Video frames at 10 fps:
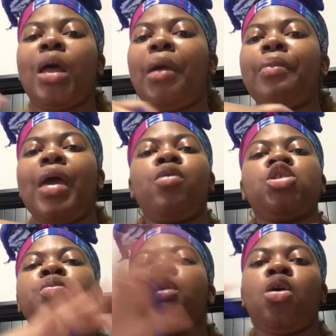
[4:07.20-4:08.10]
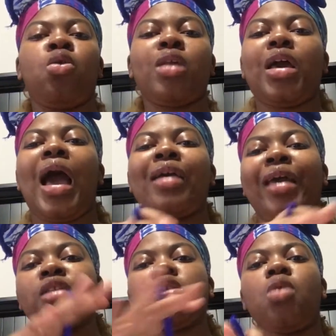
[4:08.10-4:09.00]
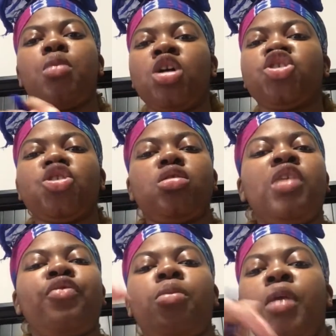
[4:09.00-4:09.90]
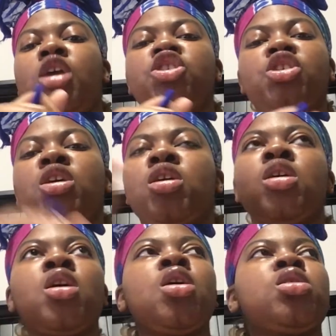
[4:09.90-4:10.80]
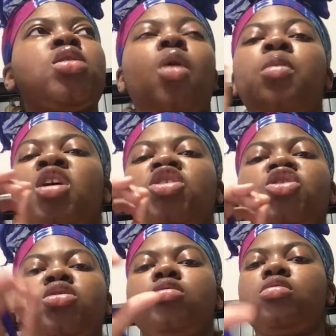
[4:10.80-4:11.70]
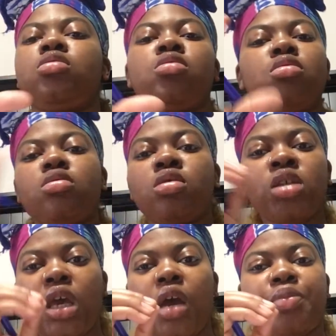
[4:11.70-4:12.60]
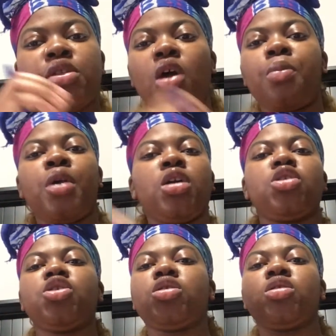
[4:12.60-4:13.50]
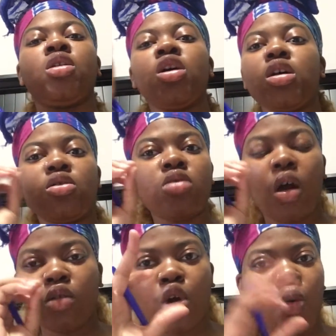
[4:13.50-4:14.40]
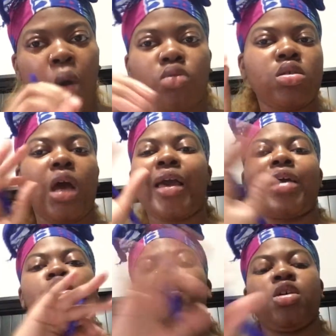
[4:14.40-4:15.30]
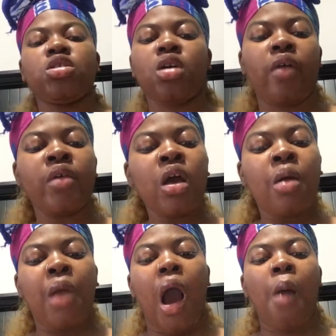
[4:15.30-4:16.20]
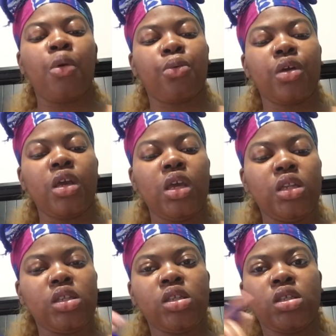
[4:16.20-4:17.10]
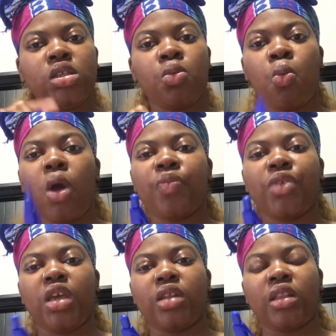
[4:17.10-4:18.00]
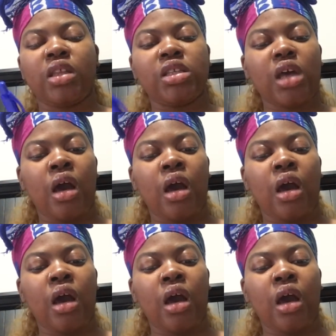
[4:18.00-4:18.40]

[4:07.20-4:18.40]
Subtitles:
Like, my man was blowed. Like, I got so much information, so much tips, so much, little quotes. I got so much stuff. But I'm going to read one thing that this